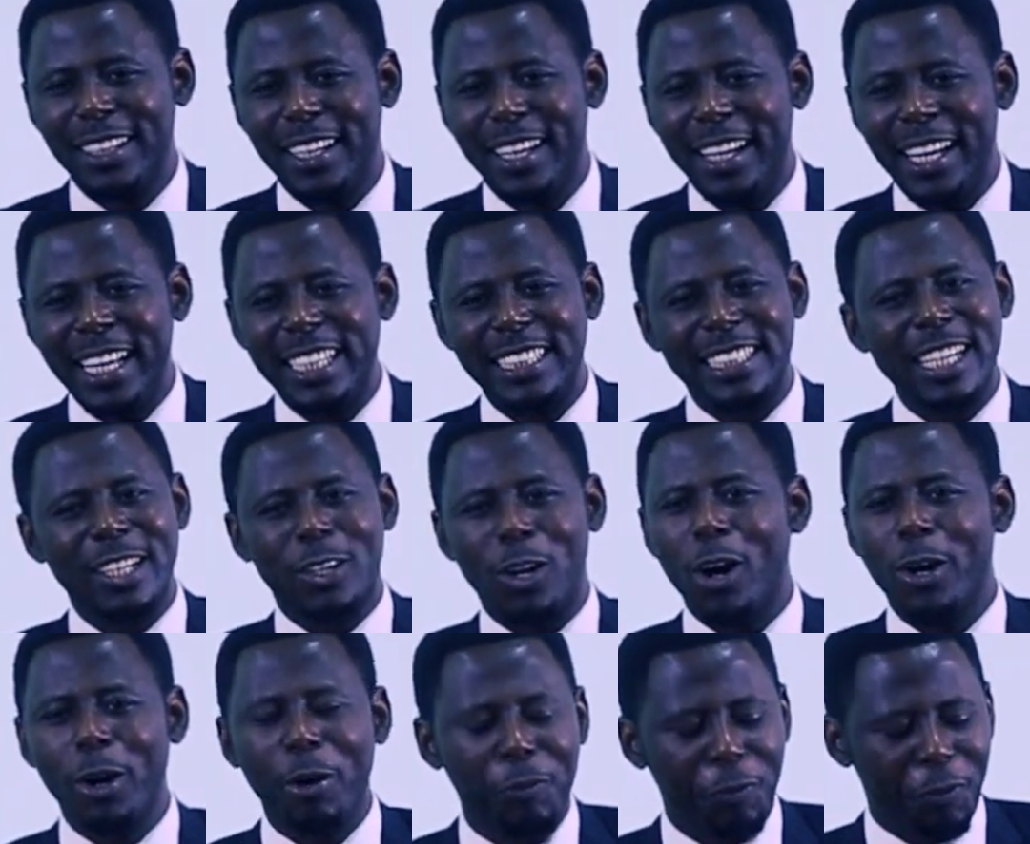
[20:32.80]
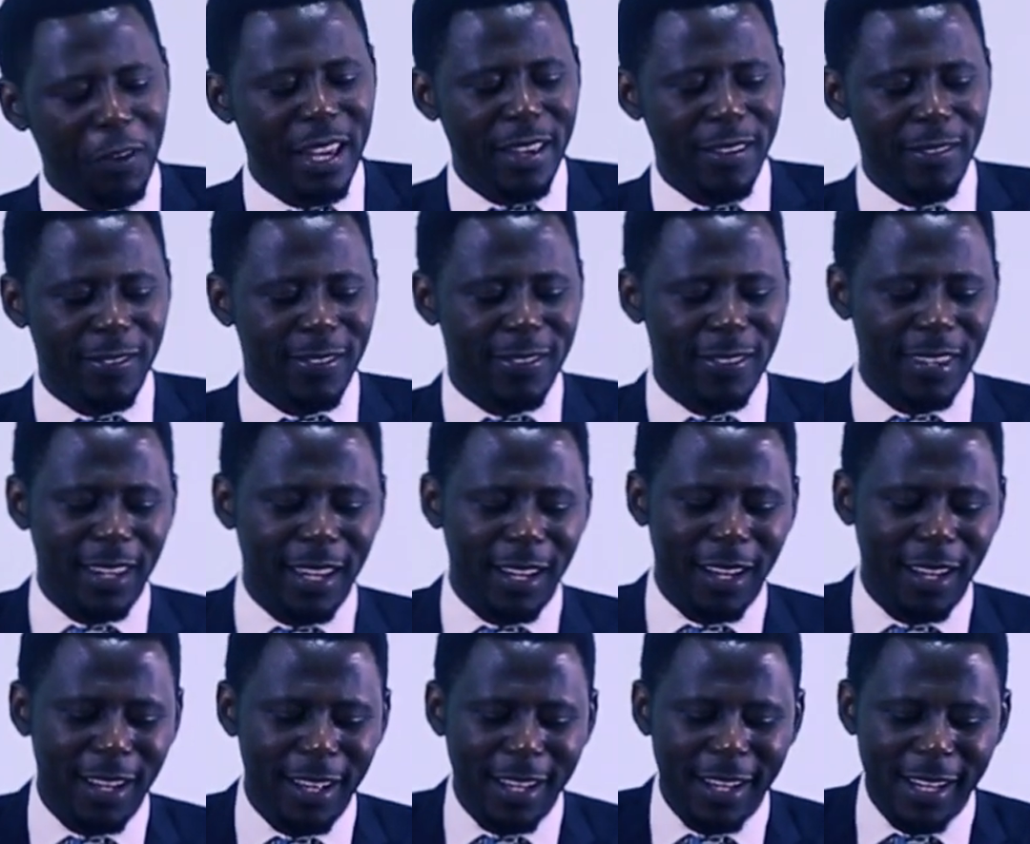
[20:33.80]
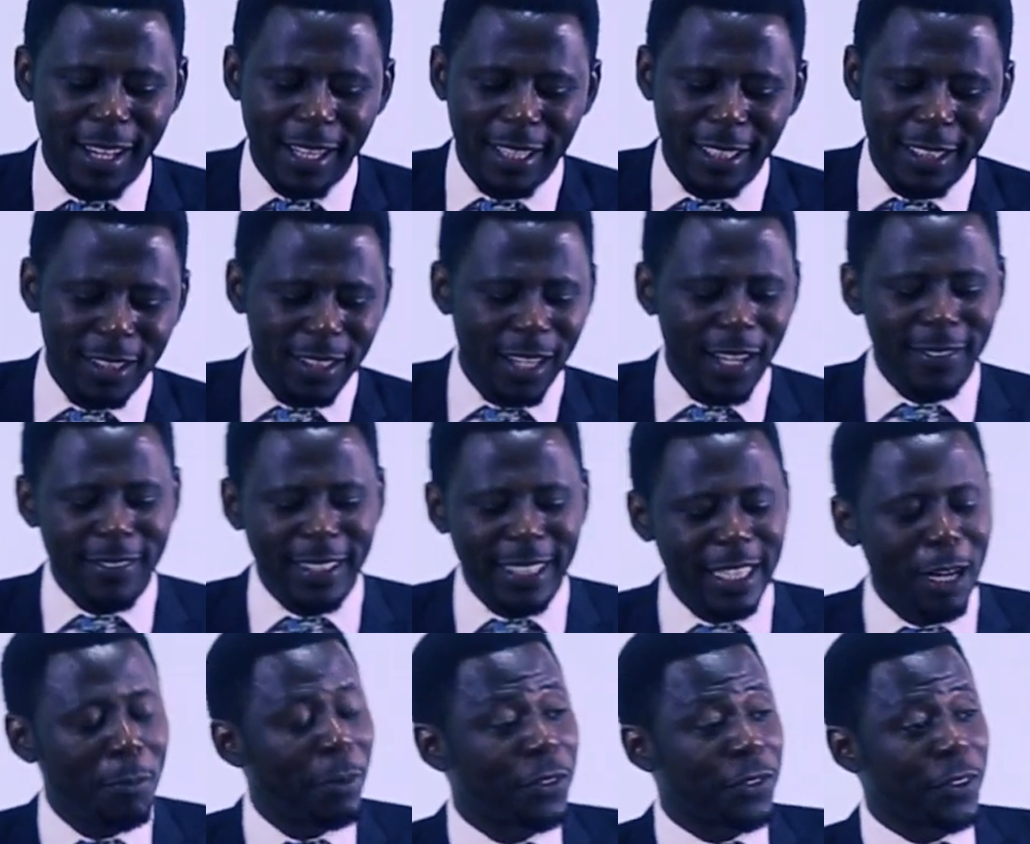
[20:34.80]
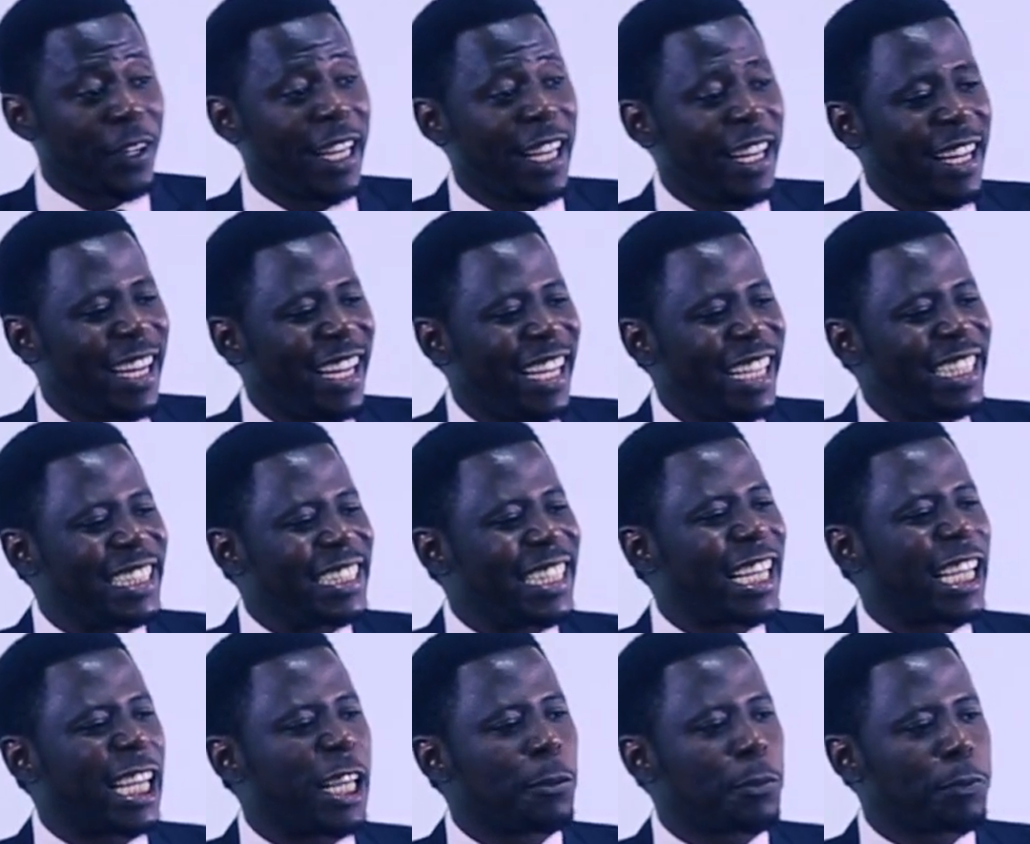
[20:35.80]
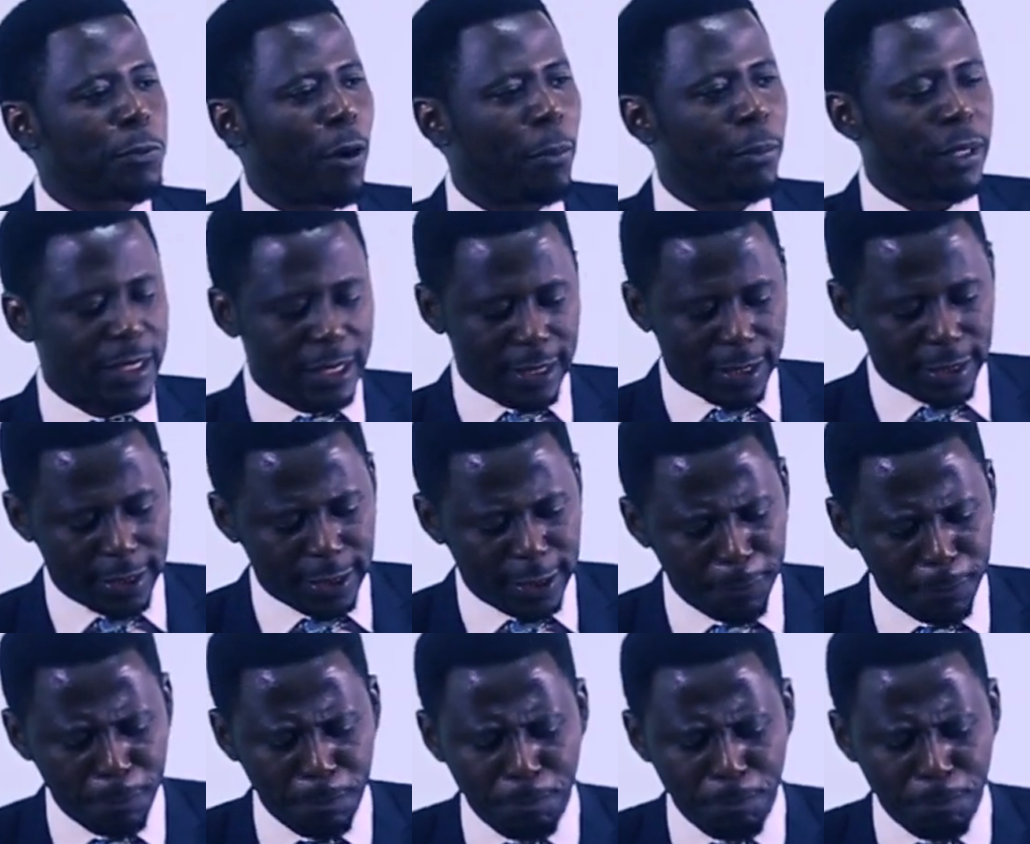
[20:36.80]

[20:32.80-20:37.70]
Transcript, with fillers: He is a God of faith. Nothing. Number three, he still keeps promises.